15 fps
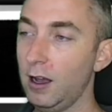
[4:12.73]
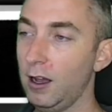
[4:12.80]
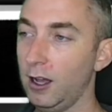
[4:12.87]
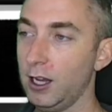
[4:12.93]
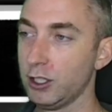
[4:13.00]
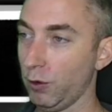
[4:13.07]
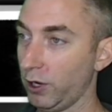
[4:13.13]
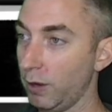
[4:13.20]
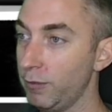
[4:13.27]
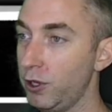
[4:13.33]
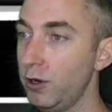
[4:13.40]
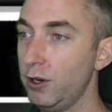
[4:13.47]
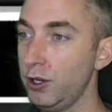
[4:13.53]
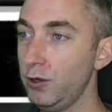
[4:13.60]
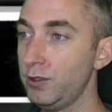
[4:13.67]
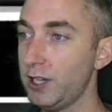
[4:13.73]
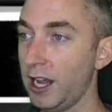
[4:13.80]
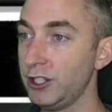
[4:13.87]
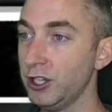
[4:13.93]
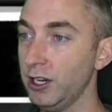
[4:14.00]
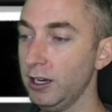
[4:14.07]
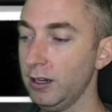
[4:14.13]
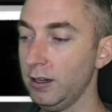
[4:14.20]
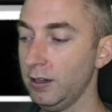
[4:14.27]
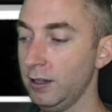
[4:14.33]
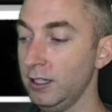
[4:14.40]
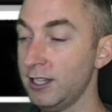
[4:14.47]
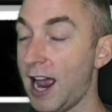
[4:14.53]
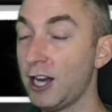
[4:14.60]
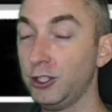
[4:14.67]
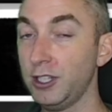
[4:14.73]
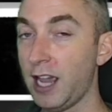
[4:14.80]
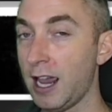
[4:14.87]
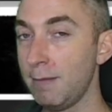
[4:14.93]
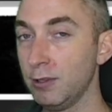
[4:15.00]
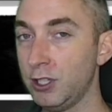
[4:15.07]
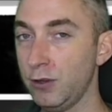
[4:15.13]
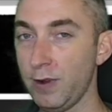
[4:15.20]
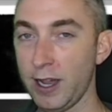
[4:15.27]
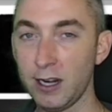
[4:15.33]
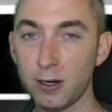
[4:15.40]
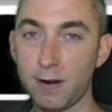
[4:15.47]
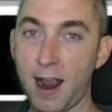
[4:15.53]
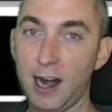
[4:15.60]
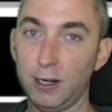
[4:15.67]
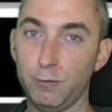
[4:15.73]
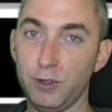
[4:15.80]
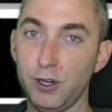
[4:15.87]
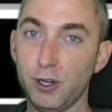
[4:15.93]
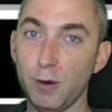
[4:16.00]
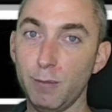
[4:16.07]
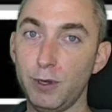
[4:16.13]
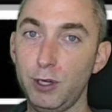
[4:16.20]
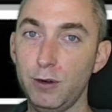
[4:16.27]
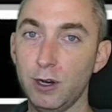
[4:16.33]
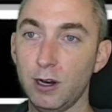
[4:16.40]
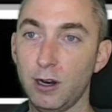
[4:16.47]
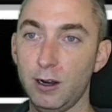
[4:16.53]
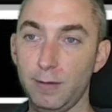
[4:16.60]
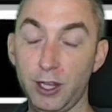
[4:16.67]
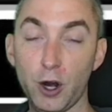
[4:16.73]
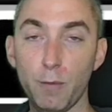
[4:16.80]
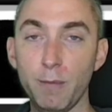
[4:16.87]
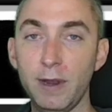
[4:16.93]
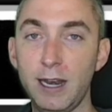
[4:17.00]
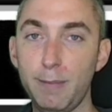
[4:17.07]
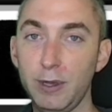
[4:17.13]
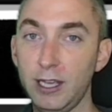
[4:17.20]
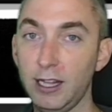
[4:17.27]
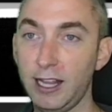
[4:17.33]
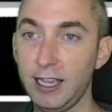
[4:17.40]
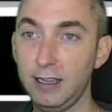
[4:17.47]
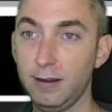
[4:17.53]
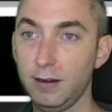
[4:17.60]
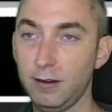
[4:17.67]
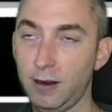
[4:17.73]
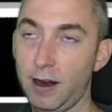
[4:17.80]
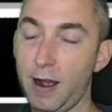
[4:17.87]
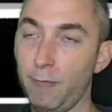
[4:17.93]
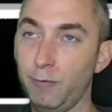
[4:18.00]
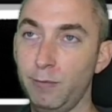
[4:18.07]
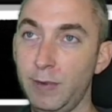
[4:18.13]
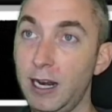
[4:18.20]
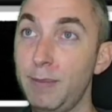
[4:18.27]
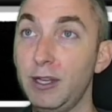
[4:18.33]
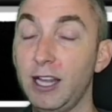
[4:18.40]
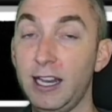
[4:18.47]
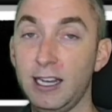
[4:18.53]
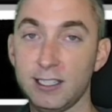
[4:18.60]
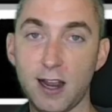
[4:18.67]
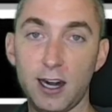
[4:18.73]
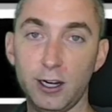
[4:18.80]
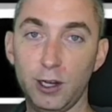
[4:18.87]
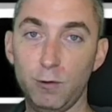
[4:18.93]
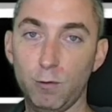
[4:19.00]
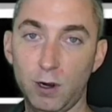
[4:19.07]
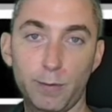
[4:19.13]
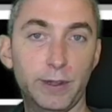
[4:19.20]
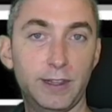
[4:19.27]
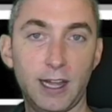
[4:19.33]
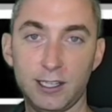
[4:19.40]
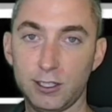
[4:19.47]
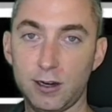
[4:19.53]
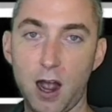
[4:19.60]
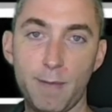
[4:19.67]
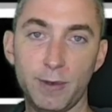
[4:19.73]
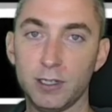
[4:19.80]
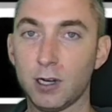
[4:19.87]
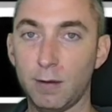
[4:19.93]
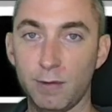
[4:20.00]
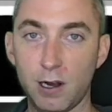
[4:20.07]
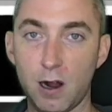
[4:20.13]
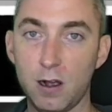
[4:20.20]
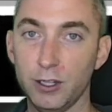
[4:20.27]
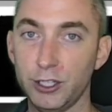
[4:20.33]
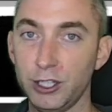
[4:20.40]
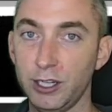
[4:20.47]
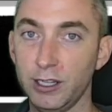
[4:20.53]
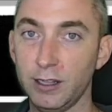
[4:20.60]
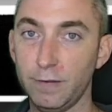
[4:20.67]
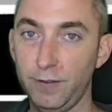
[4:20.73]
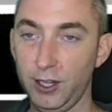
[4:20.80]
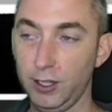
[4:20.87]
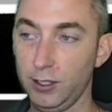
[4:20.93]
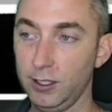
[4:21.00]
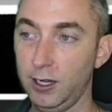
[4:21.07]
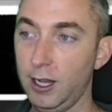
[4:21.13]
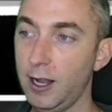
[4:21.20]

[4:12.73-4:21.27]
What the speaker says: So a computer use agent is actually able to interact with your computer, manipulate is not a good word, but that's common terminology in the field.